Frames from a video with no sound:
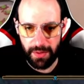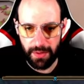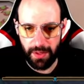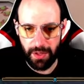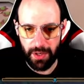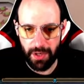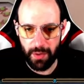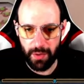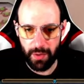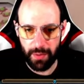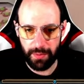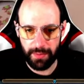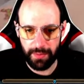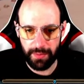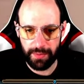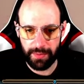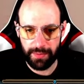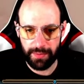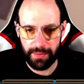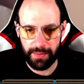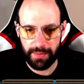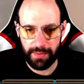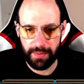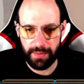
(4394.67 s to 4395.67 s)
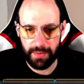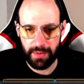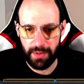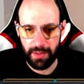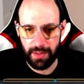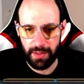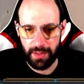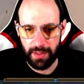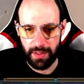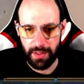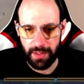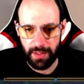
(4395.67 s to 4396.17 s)
No.
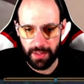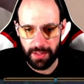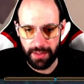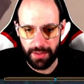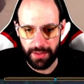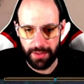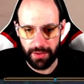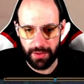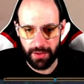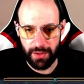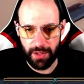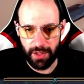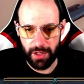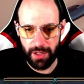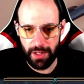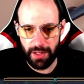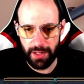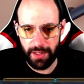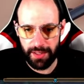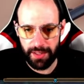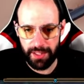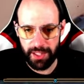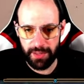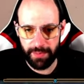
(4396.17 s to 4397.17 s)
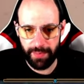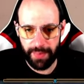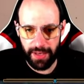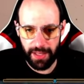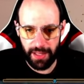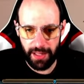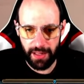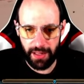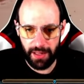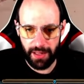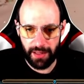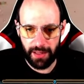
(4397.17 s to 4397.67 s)
The call
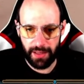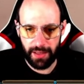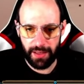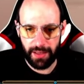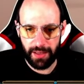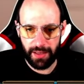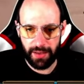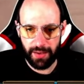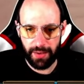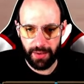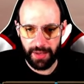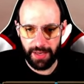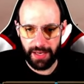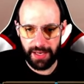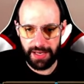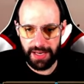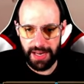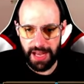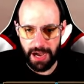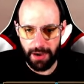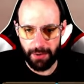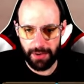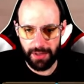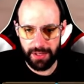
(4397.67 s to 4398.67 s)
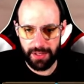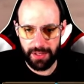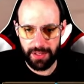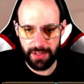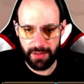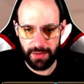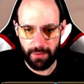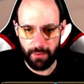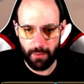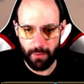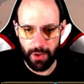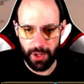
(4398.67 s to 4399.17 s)
spell. Okay, now
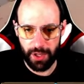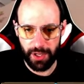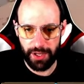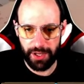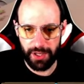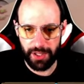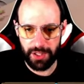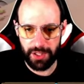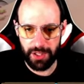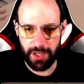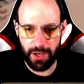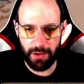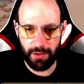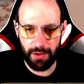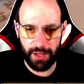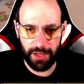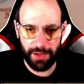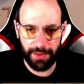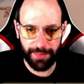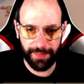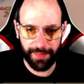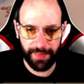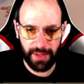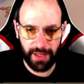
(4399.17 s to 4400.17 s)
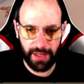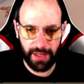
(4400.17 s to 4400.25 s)
it's walking us slowly.